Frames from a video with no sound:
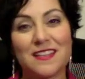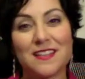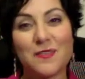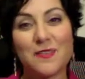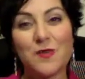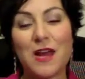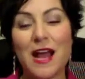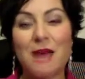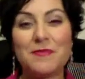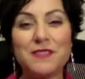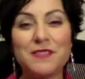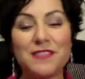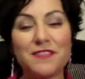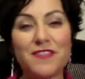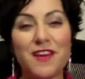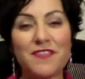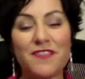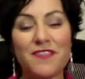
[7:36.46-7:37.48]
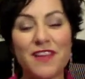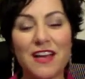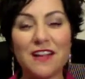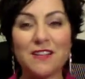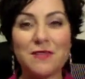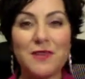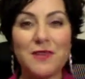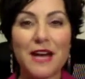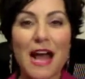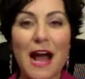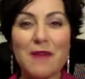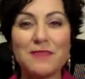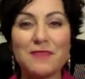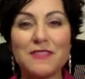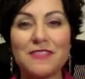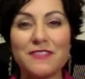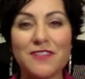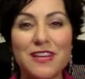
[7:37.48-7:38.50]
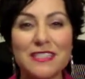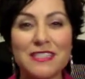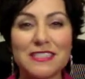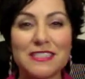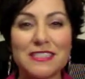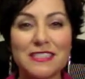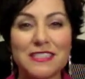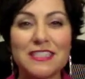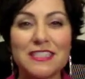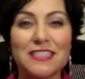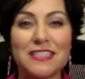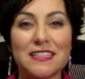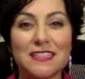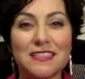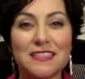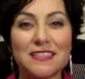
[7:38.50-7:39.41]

What happens if I fail, and what happens if I succeed?